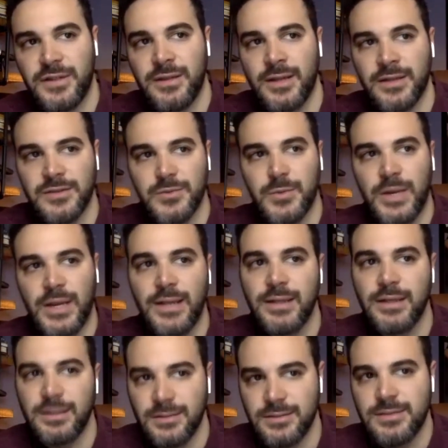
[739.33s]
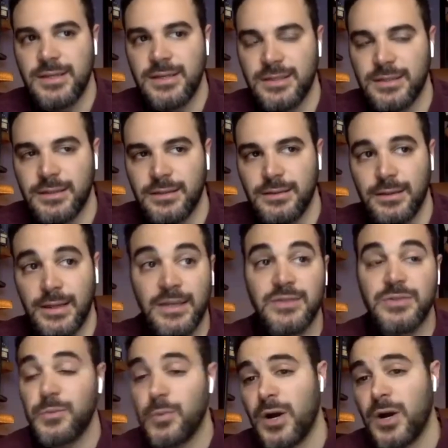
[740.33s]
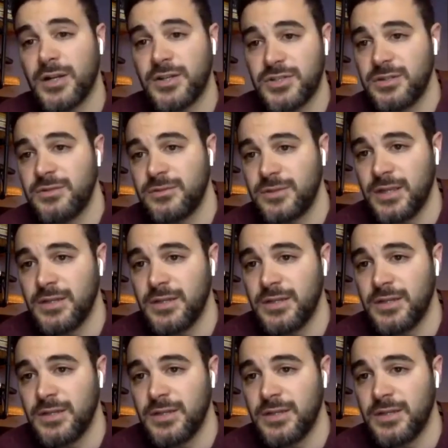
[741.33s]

and that's what i tend to like to watch and,